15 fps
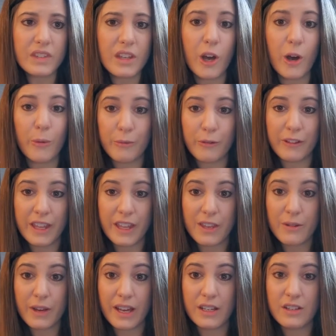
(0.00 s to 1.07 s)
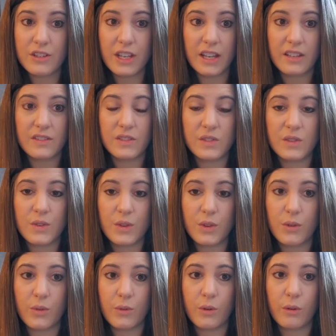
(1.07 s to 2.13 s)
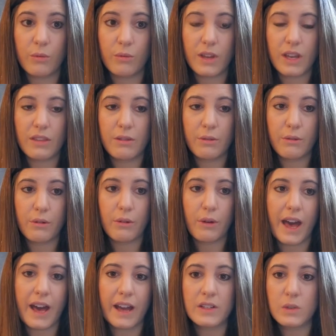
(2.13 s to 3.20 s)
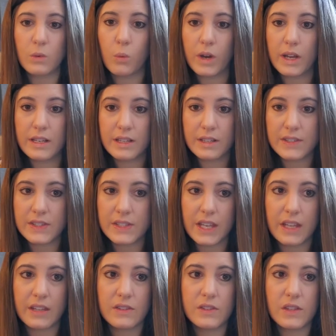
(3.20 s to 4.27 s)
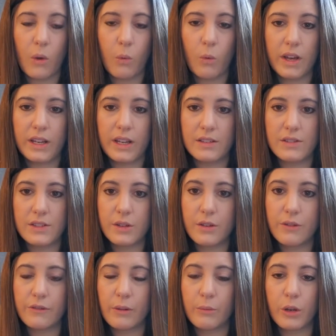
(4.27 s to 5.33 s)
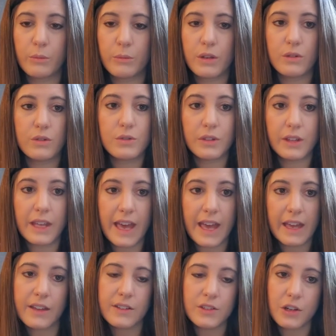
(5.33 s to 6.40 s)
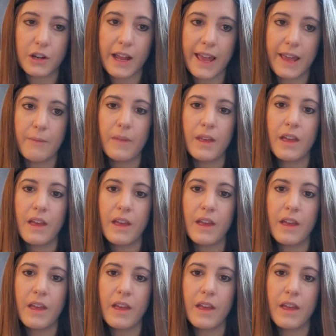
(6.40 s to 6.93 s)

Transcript: hopefully you had a chance to read through Act 1, Scenes 1 and 2 from Romeo and Juliet yesterday.